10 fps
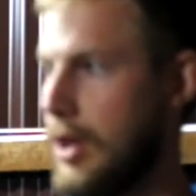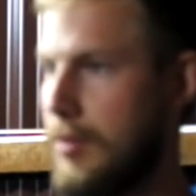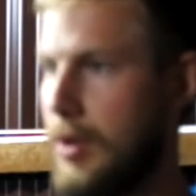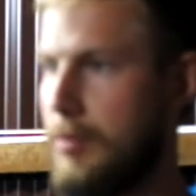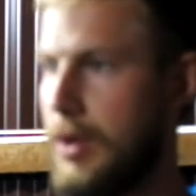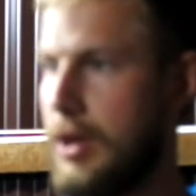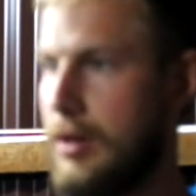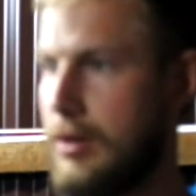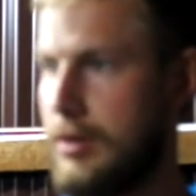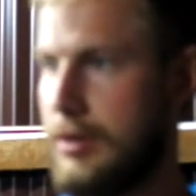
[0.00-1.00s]
I'm not
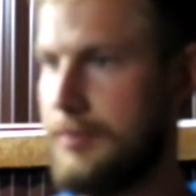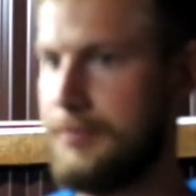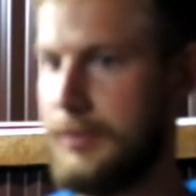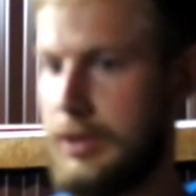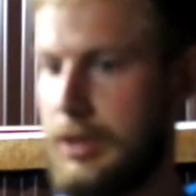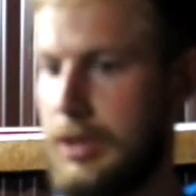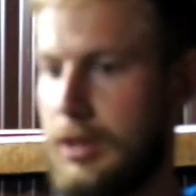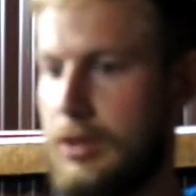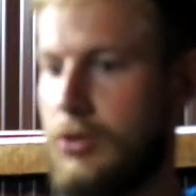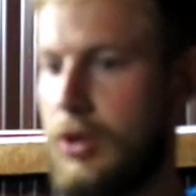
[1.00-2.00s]
buying the
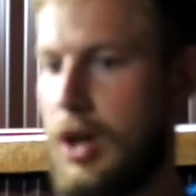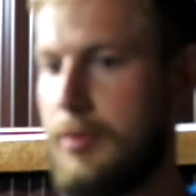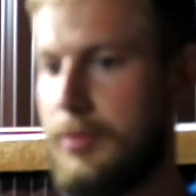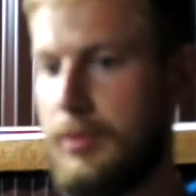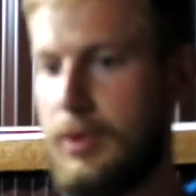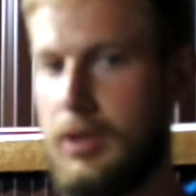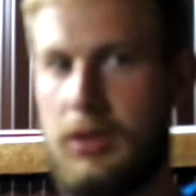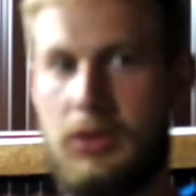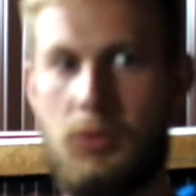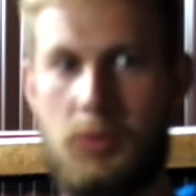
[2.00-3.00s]
crap in
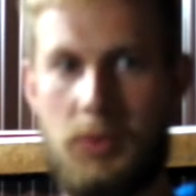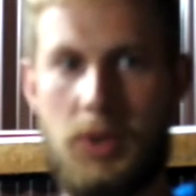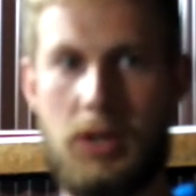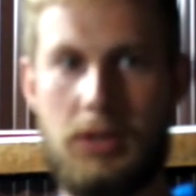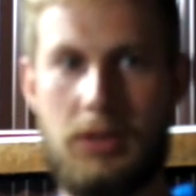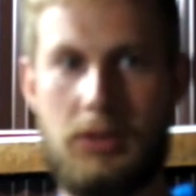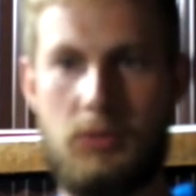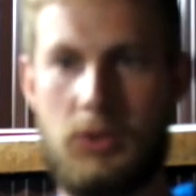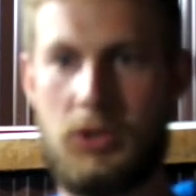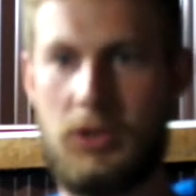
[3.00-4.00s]
the supermarket,
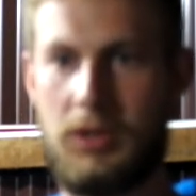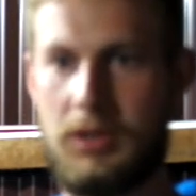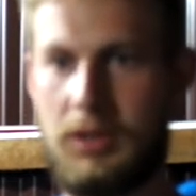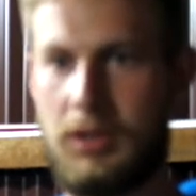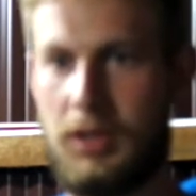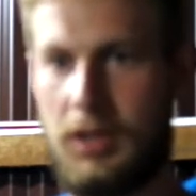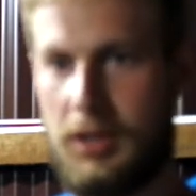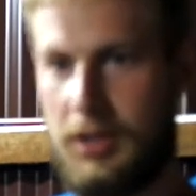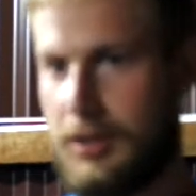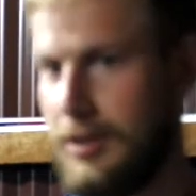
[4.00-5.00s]
which is
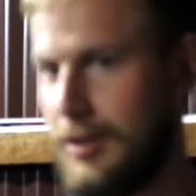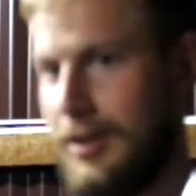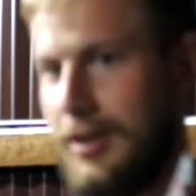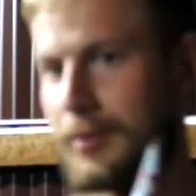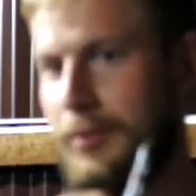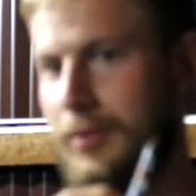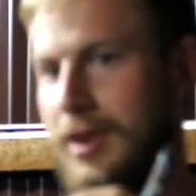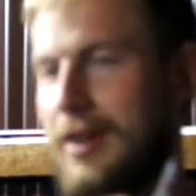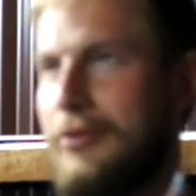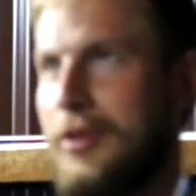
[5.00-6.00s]
little
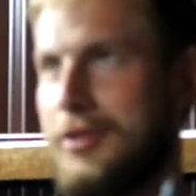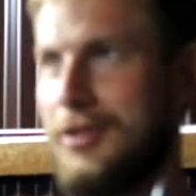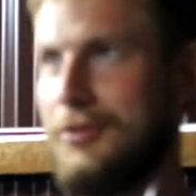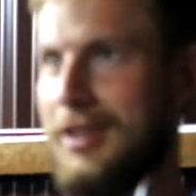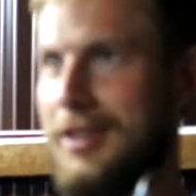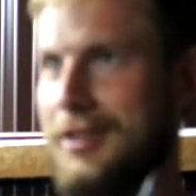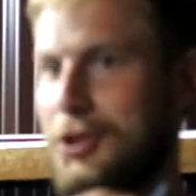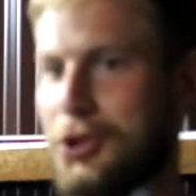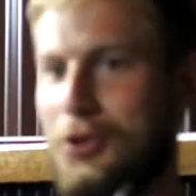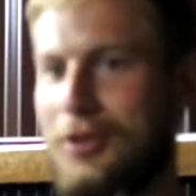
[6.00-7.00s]
first ingredient
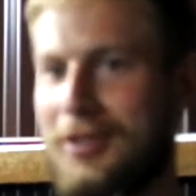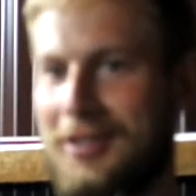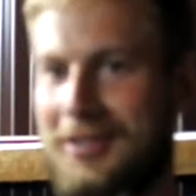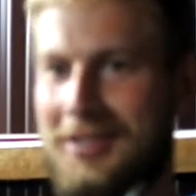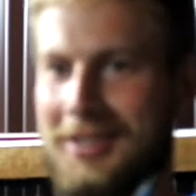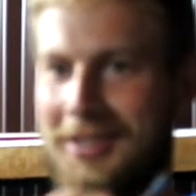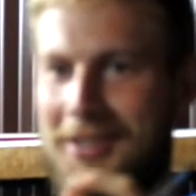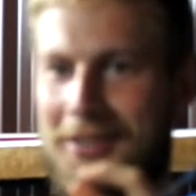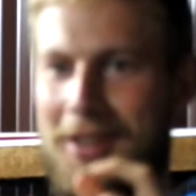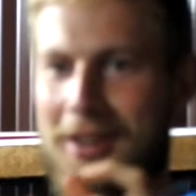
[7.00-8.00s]
sugar,
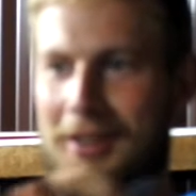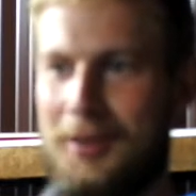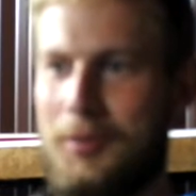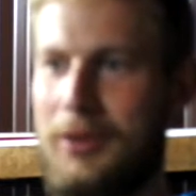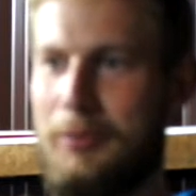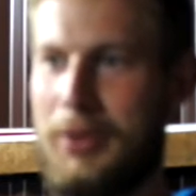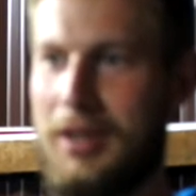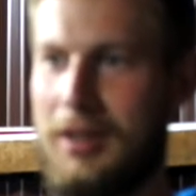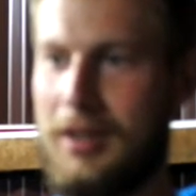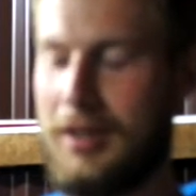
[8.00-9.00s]
then a little bit of
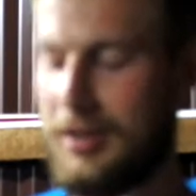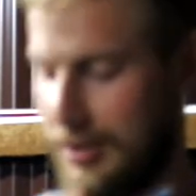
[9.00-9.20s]
peanuts,